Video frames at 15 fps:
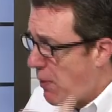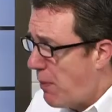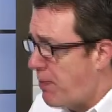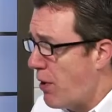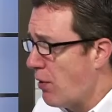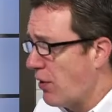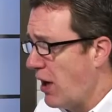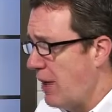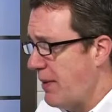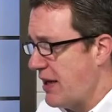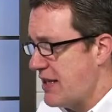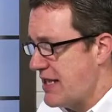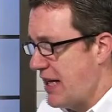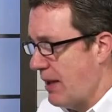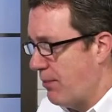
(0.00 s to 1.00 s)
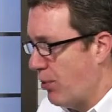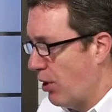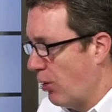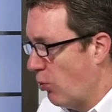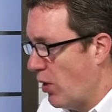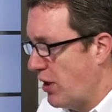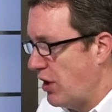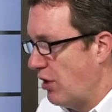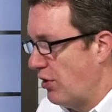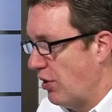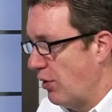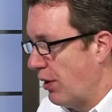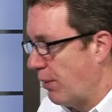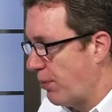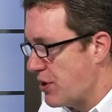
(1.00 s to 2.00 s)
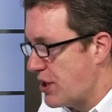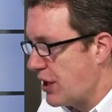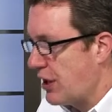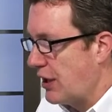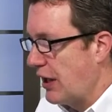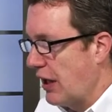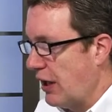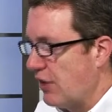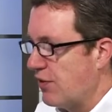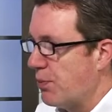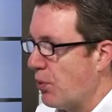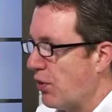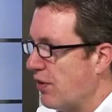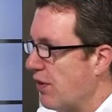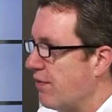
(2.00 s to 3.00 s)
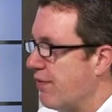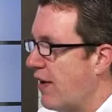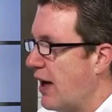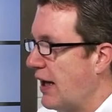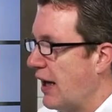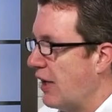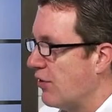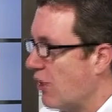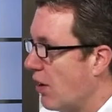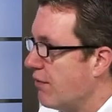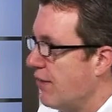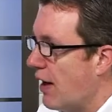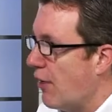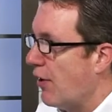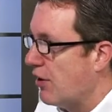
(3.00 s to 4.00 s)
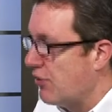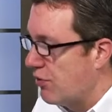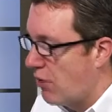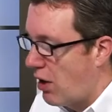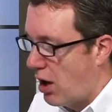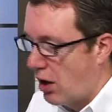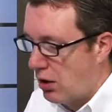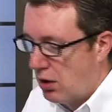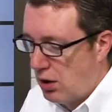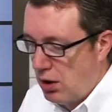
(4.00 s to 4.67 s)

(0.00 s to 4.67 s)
a programming standpoint, what they're doing, particularly in sports and finance, are very strong.